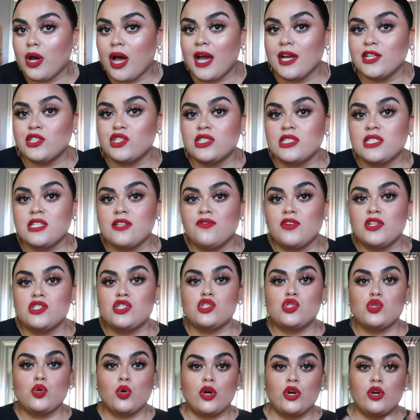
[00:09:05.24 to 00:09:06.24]
IGTV
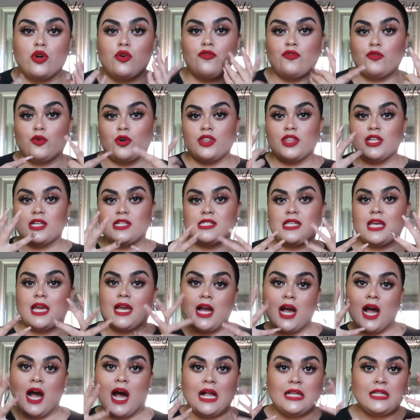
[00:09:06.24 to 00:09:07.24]
tutorial for this
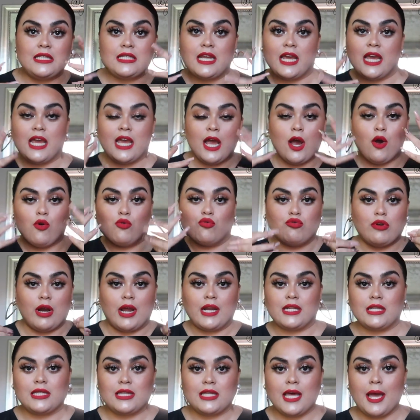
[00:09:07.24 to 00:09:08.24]
like holiday
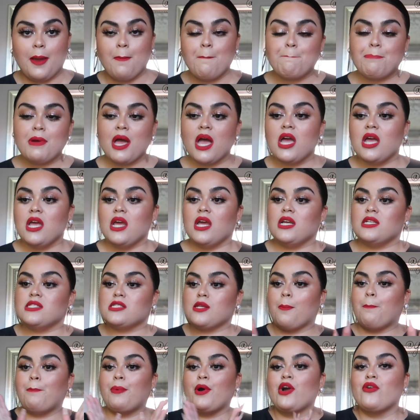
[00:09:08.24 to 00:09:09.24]
red lip. It's
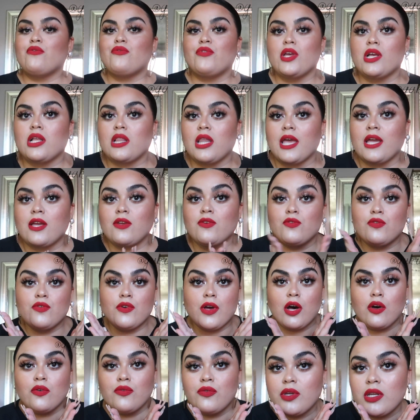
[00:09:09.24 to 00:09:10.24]
a perfect like
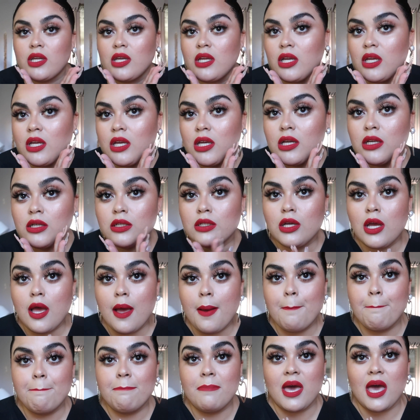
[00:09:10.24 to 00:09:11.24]
velvety
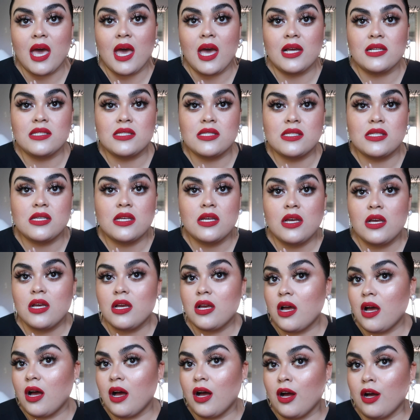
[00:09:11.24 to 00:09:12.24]
matte
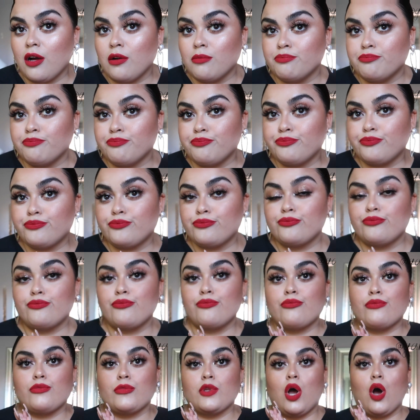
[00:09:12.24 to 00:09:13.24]

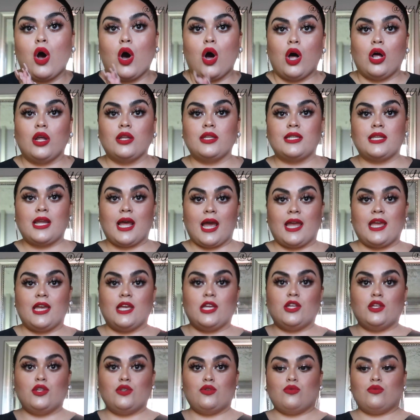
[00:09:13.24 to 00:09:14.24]
all
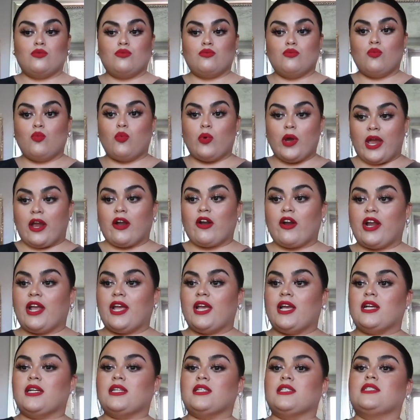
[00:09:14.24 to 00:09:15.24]
night
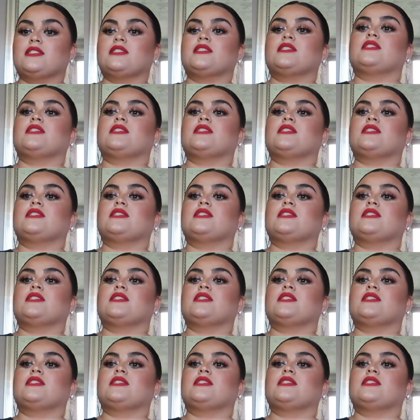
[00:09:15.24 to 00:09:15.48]
wearing